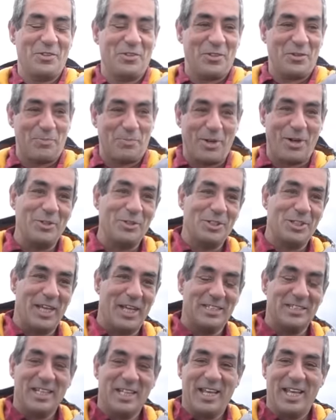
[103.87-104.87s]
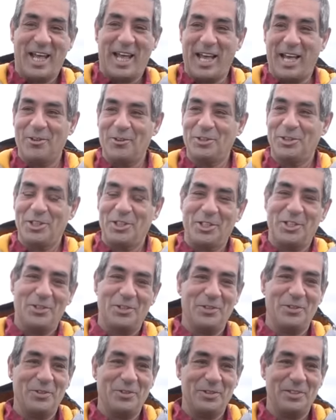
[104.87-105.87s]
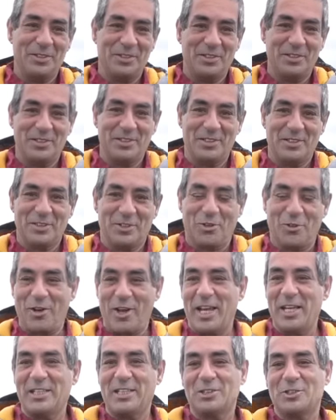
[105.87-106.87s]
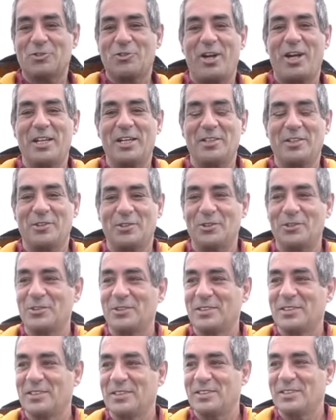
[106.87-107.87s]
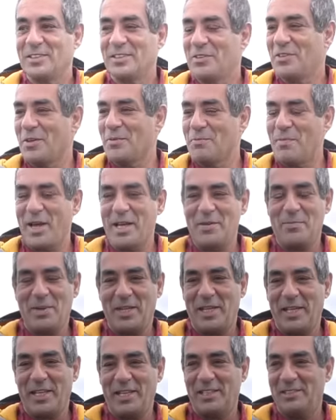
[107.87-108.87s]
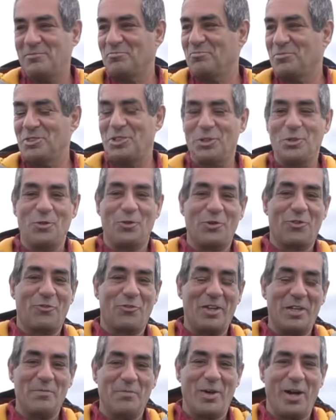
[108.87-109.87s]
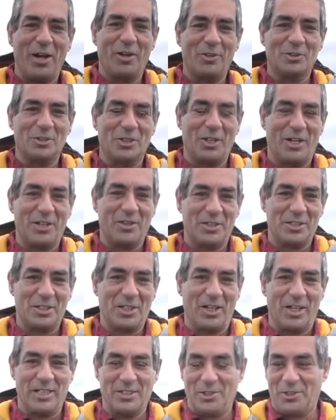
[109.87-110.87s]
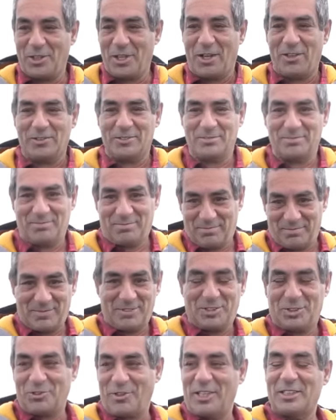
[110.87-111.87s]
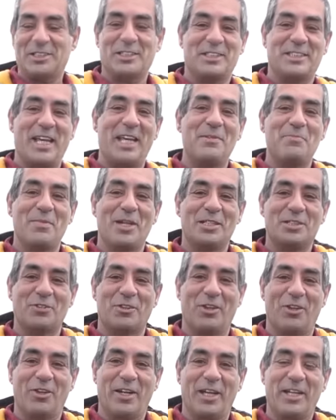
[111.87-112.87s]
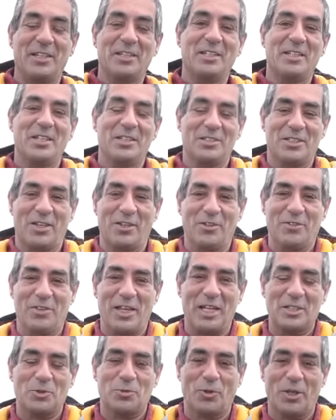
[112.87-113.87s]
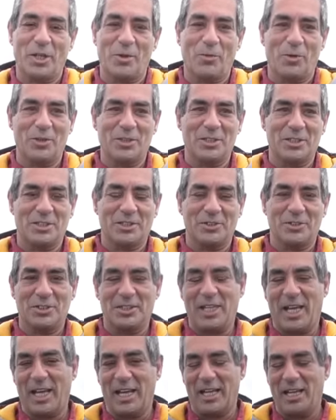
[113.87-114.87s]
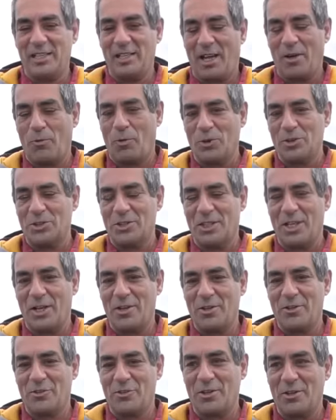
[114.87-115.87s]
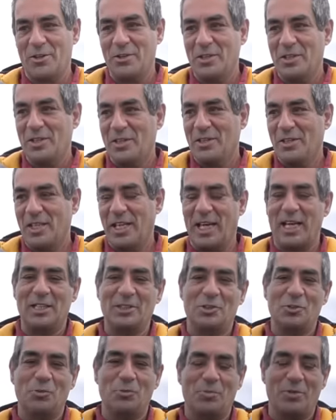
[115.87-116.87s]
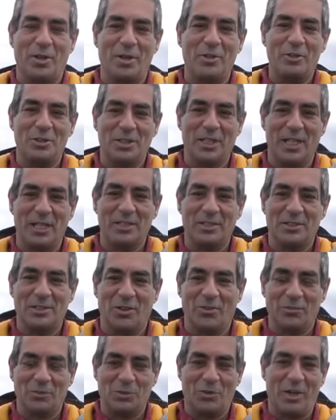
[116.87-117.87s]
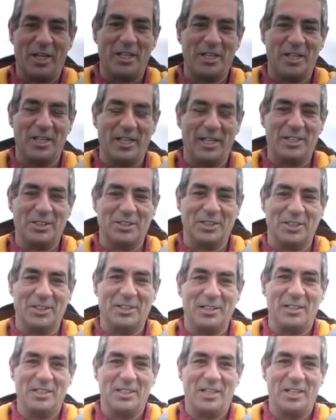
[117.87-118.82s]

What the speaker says: the process. How do you create a triangle that may be 2 or 3 miles on either side? You can't stretch a tape measure along it. So that's what I want to do today. I want to go through the actual process of triangulation